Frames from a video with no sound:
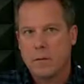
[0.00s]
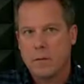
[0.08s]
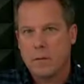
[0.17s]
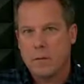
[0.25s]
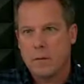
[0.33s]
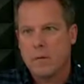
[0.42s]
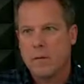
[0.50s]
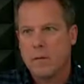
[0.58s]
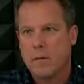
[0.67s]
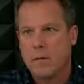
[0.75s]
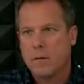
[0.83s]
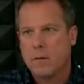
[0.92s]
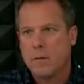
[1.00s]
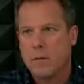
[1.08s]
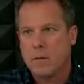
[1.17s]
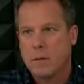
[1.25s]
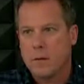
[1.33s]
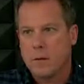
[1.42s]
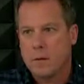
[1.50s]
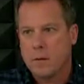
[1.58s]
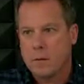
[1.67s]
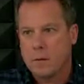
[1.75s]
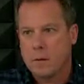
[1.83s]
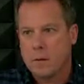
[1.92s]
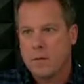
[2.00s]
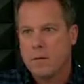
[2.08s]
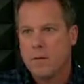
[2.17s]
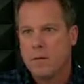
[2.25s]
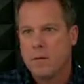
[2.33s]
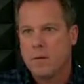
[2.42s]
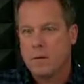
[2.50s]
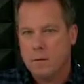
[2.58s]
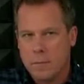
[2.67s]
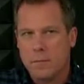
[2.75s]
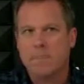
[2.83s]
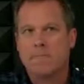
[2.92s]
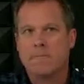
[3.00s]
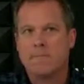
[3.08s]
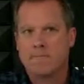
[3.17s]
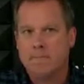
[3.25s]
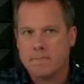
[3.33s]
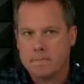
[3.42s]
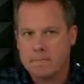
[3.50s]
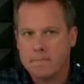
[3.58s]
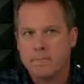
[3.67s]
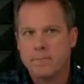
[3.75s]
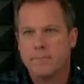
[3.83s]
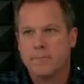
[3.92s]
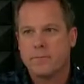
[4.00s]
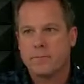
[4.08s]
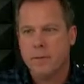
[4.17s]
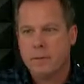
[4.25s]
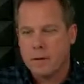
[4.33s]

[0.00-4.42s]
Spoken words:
(not speaking)